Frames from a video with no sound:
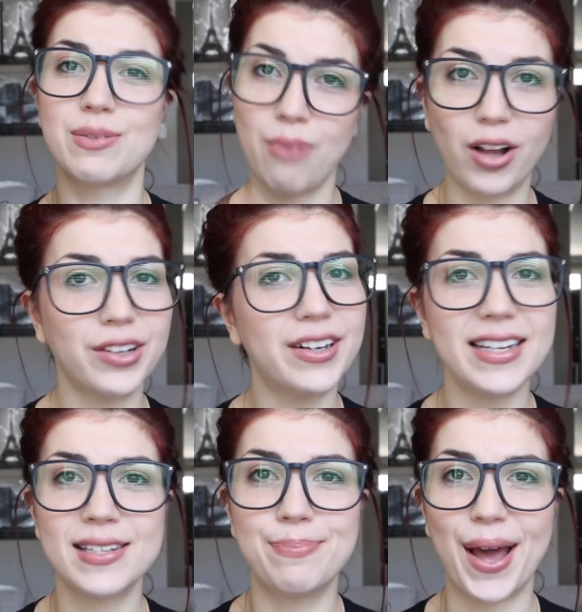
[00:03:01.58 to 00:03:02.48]
smaller
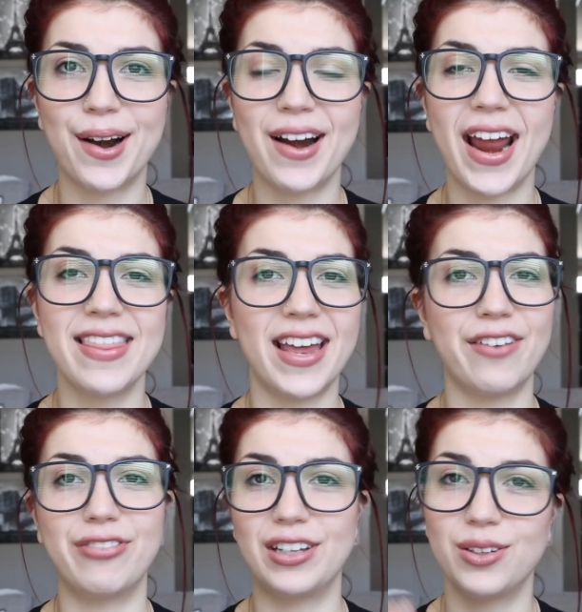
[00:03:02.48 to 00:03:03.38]
is better and that
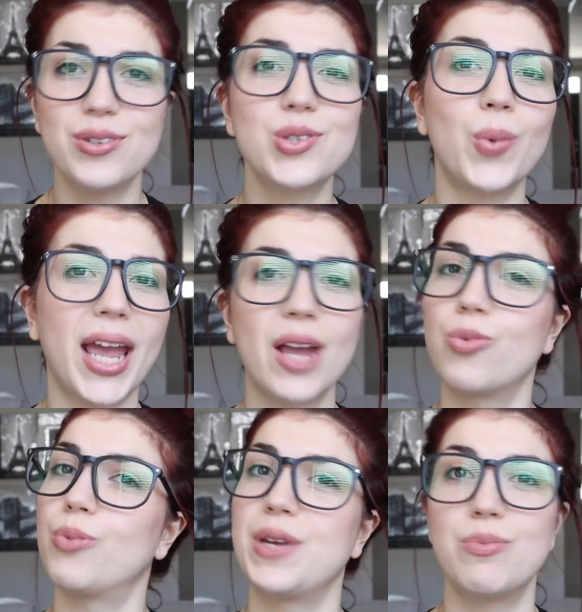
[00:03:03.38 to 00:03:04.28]
if we lose weight,
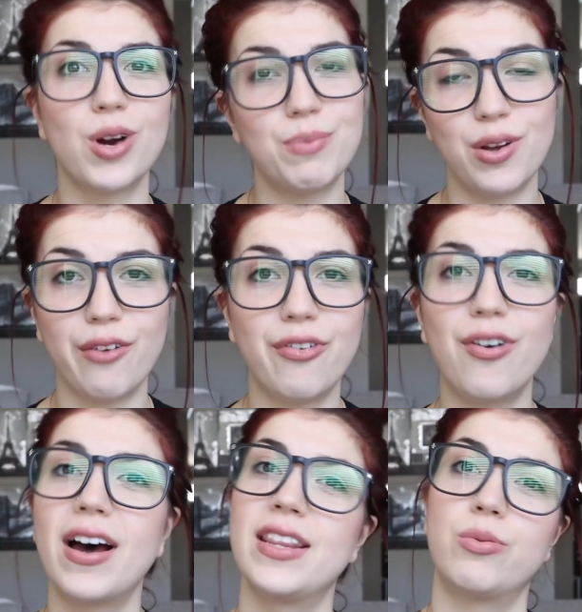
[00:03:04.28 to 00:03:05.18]
we'll be more
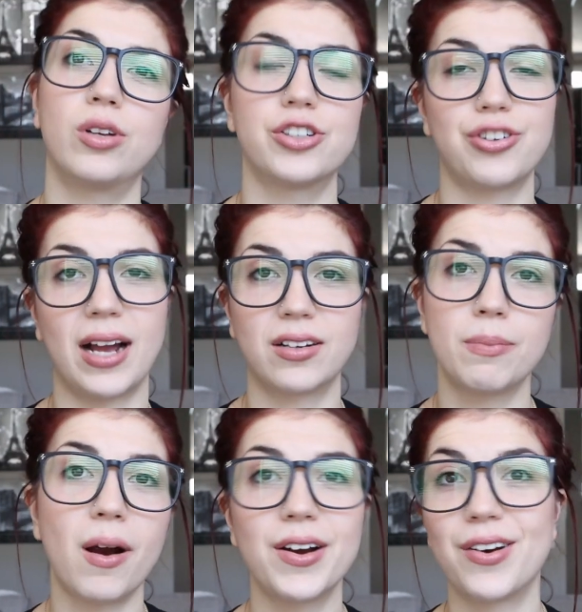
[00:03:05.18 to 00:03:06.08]
beautiful and then we'll attract our
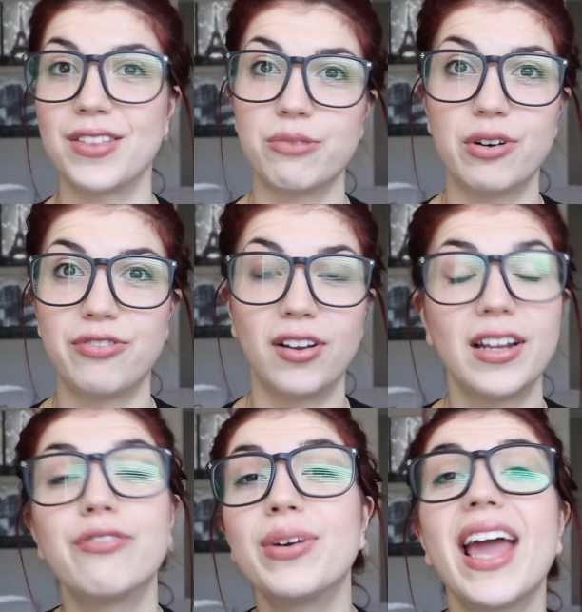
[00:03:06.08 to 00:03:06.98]
partner and then we'll fall in
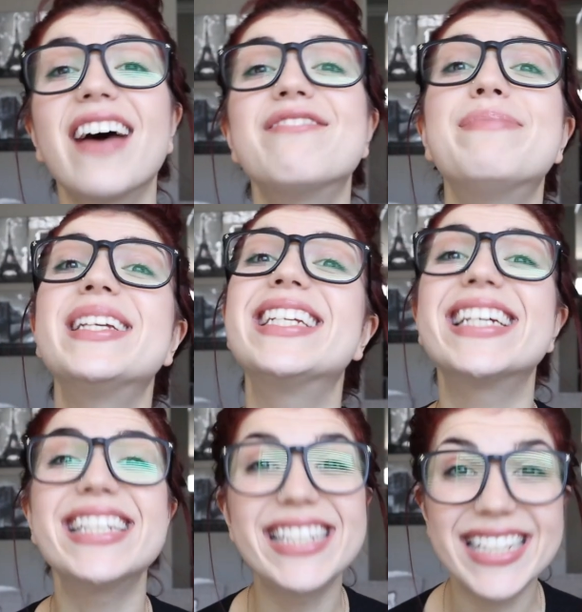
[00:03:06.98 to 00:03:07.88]
love. We have been
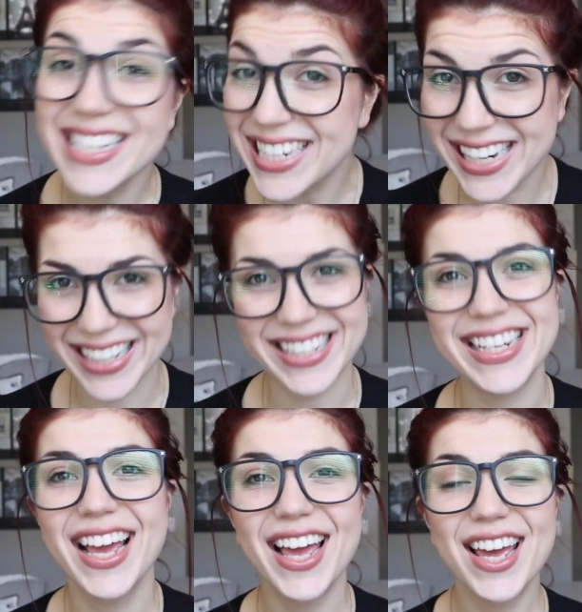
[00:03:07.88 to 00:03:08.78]
conditioned
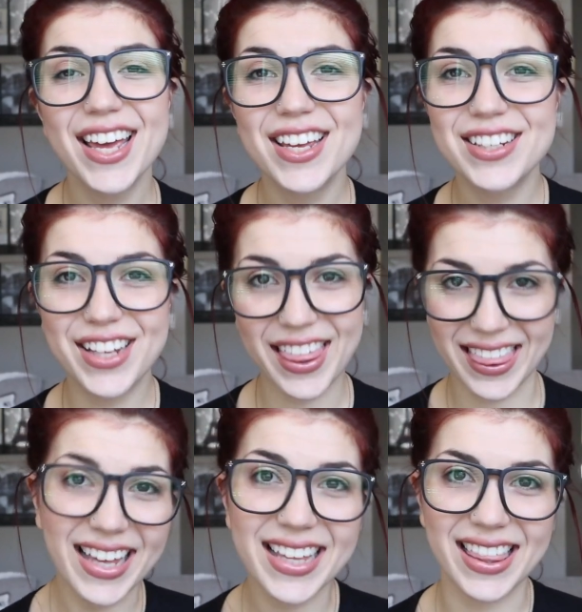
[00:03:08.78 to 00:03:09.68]
to
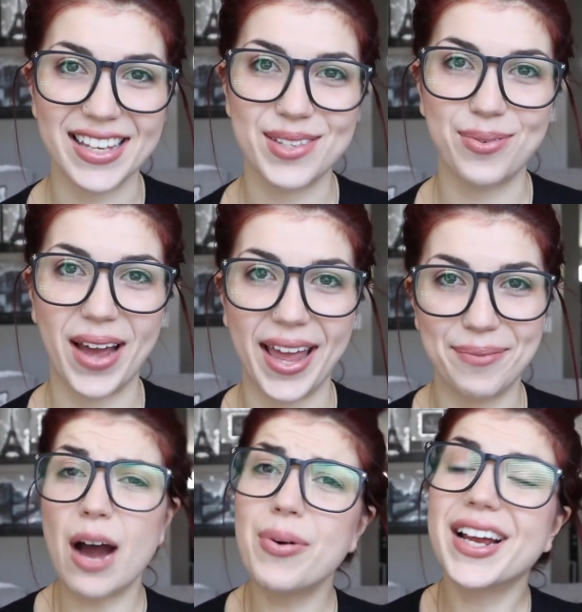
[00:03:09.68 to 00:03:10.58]
think this way.
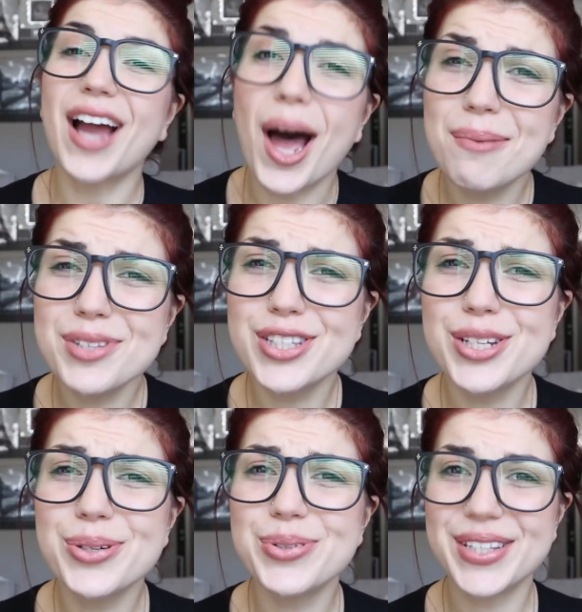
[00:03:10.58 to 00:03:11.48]
Now, when it comes
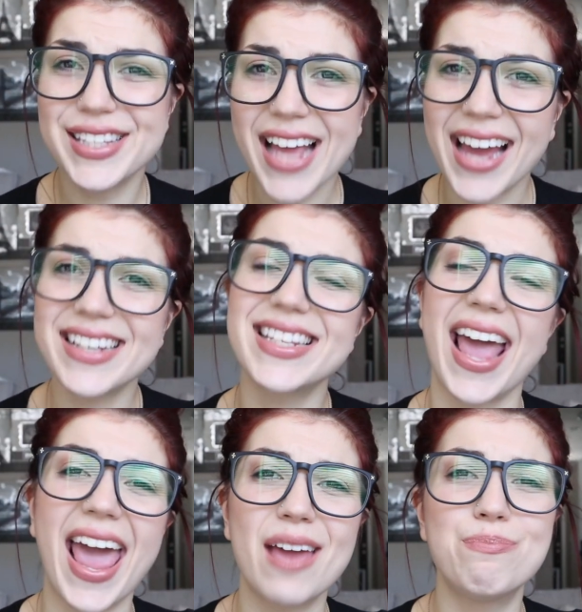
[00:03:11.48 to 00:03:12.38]
to sex
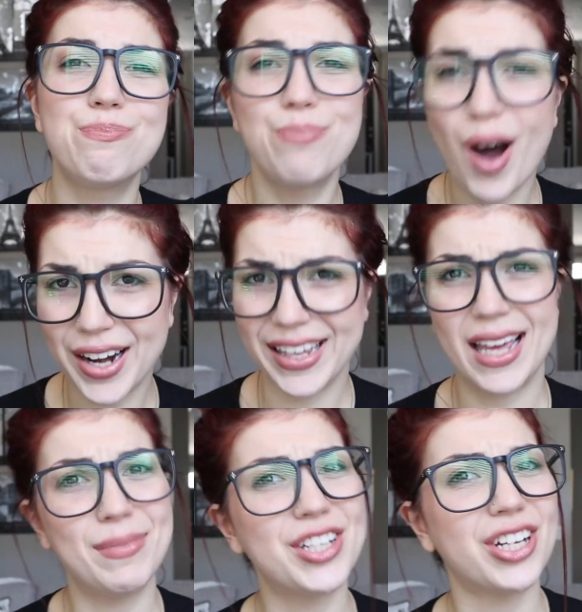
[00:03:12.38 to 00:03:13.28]
and body
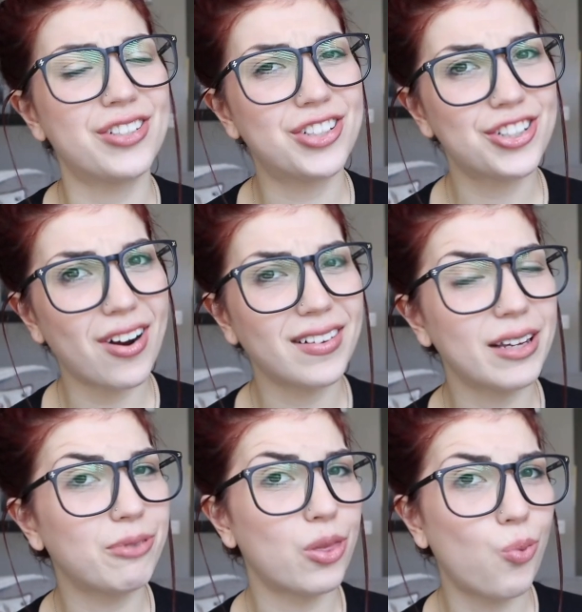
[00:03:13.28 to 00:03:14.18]
image and
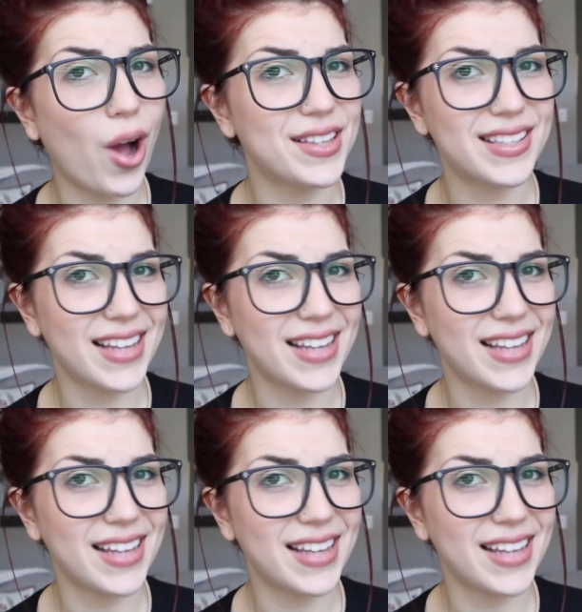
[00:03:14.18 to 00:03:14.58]
struggling with one's